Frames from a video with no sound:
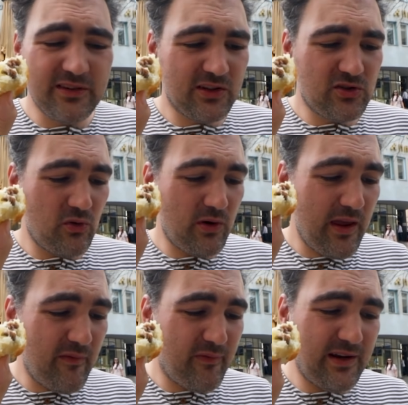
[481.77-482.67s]
not sure
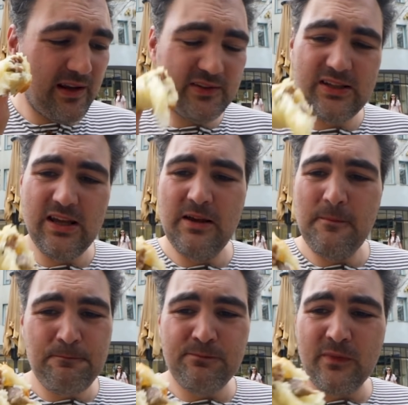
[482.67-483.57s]
if it is.
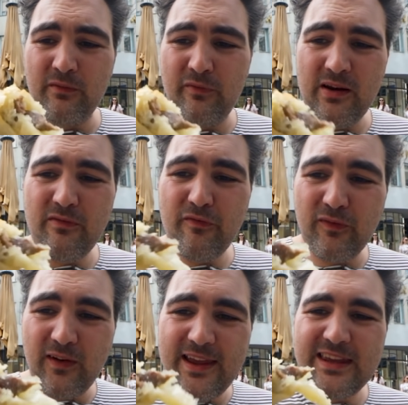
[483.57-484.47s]
Very
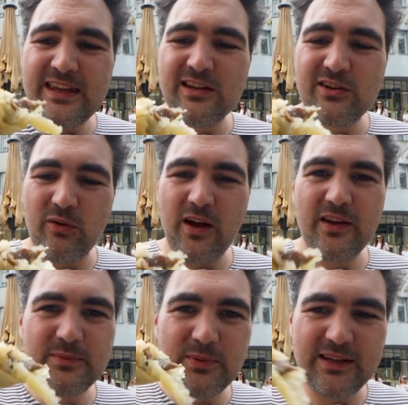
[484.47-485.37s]
flaky
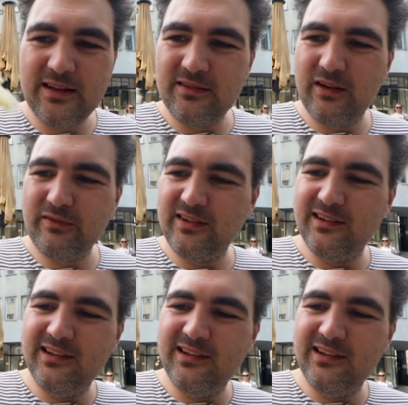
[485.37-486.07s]
crust, but then you have these